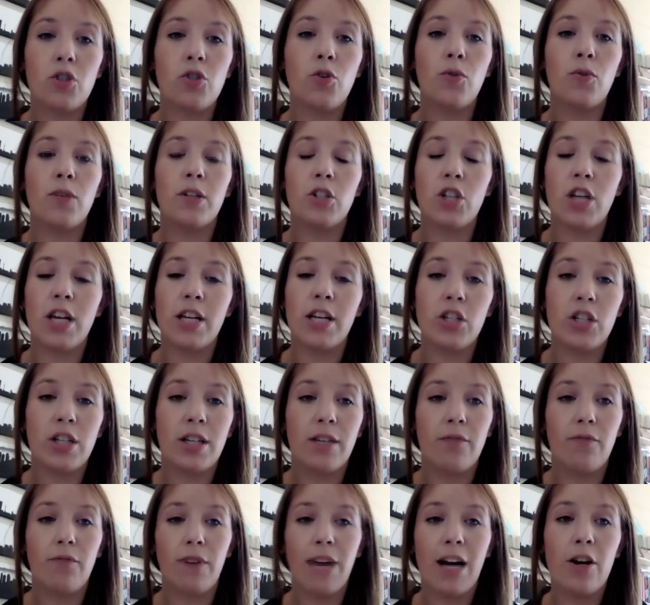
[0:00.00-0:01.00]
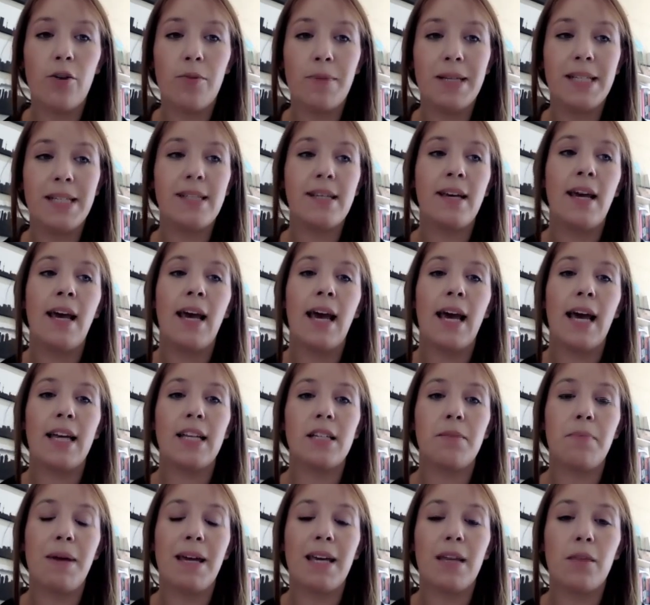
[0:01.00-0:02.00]
to a changing environment and
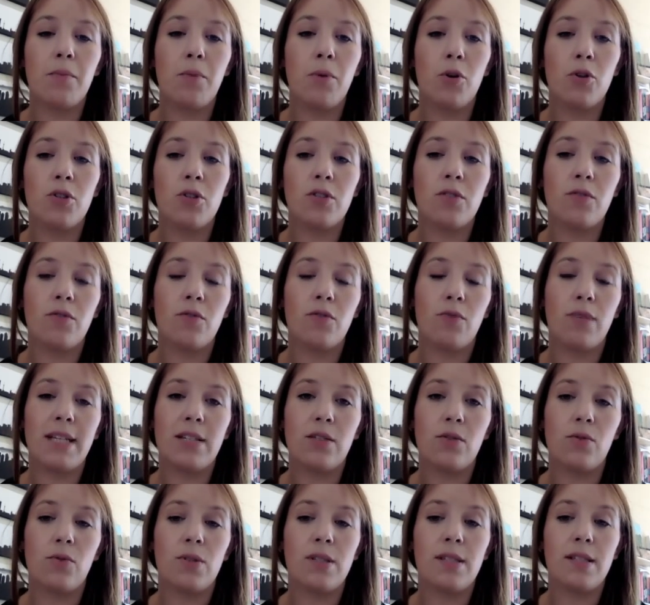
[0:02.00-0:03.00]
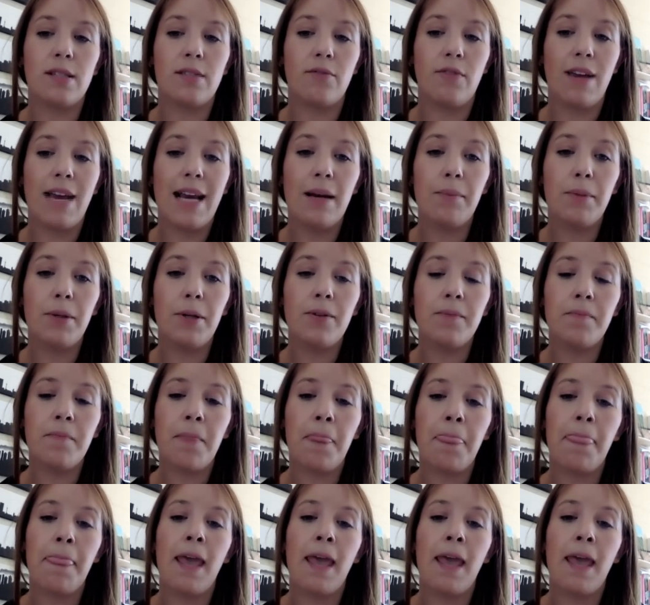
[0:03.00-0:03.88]
to make the most of the resources available.